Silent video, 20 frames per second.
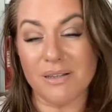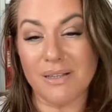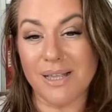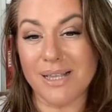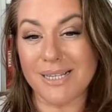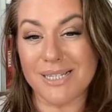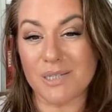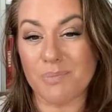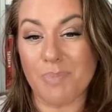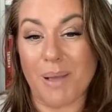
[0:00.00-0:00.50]

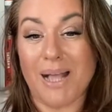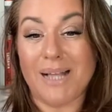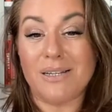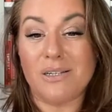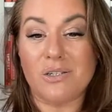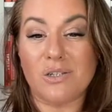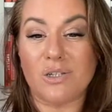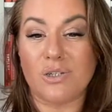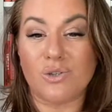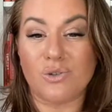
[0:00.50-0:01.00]

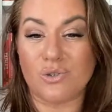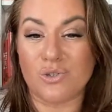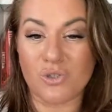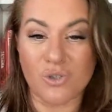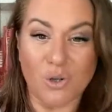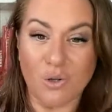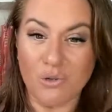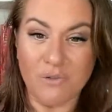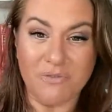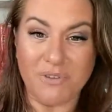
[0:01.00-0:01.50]
expand and your
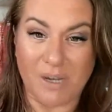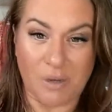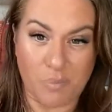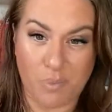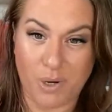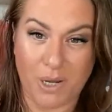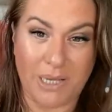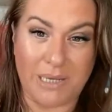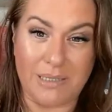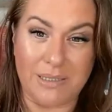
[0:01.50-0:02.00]
soul
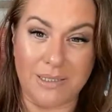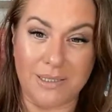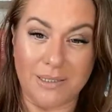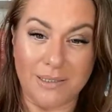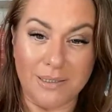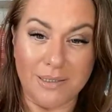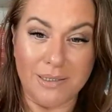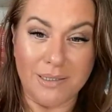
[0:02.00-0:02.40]
vibrate?